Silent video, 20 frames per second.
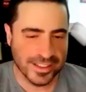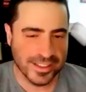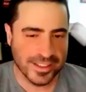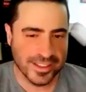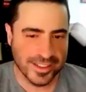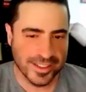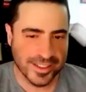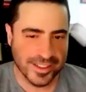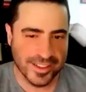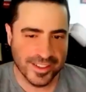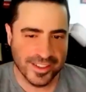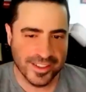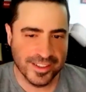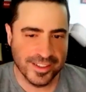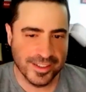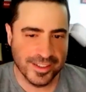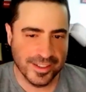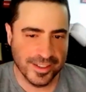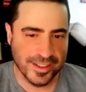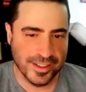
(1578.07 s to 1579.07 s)
you got to
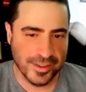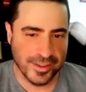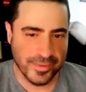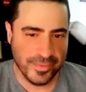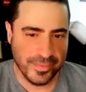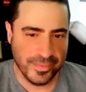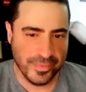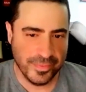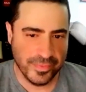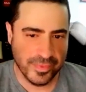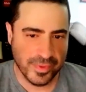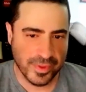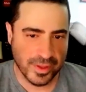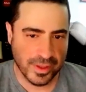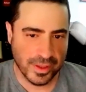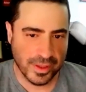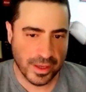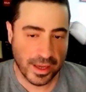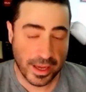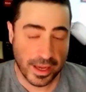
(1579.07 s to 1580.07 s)
practice to
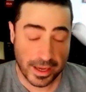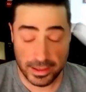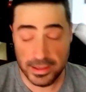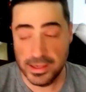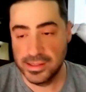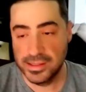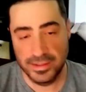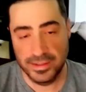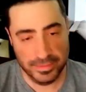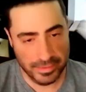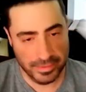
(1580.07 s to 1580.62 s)
zip it.